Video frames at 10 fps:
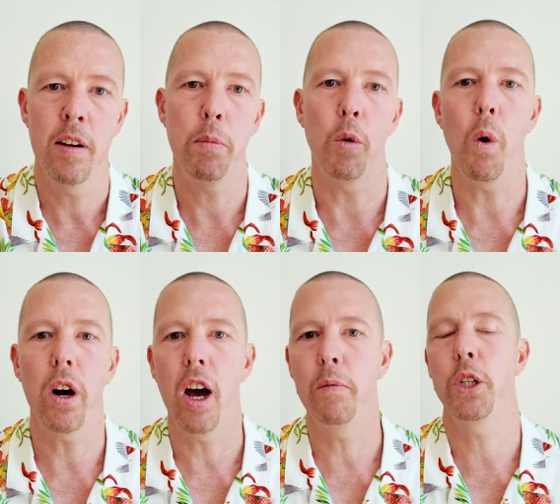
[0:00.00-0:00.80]
But
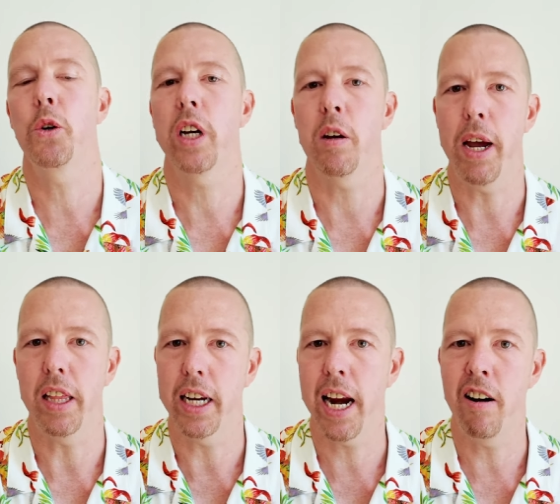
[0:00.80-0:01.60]
what I'm talking
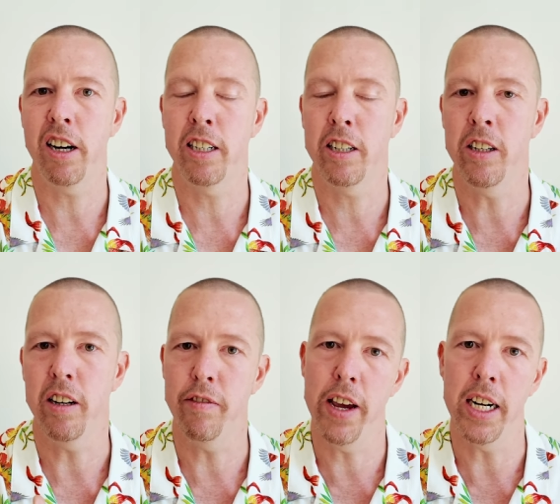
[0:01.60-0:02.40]
about, the Carrington
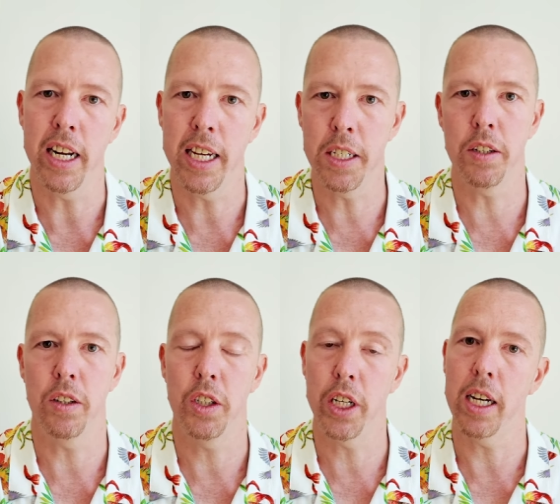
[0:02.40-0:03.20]
event,
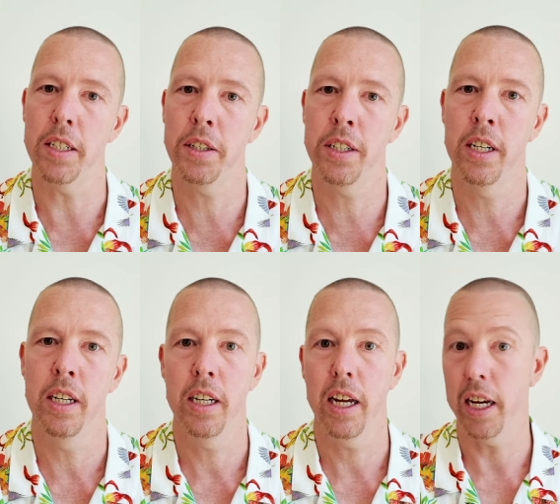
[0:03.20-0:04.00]
isn't just
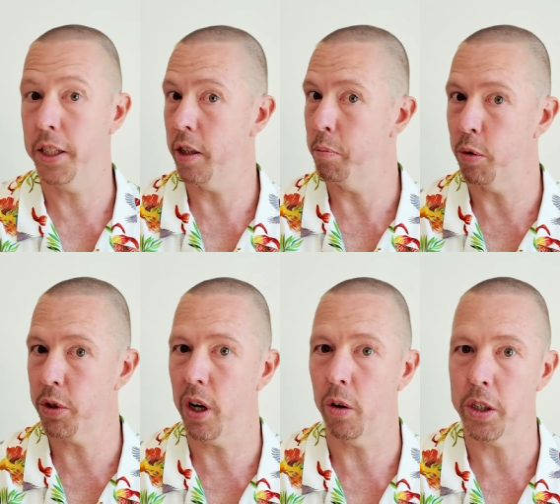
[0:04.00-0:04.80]
a simple
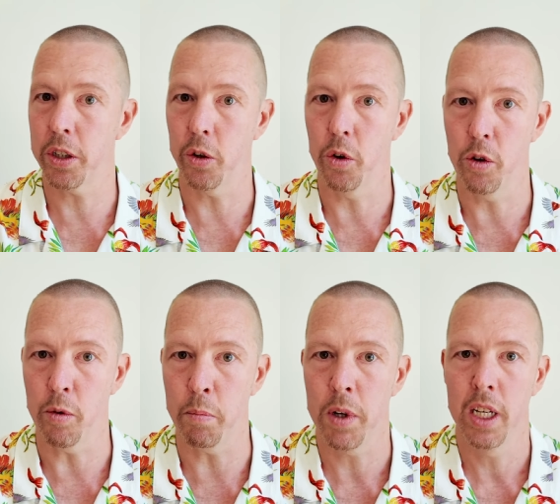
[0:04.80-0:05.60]
solar
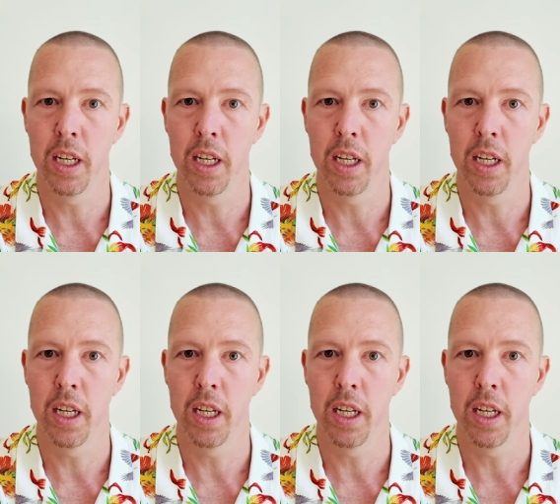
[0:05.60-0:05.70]
storm.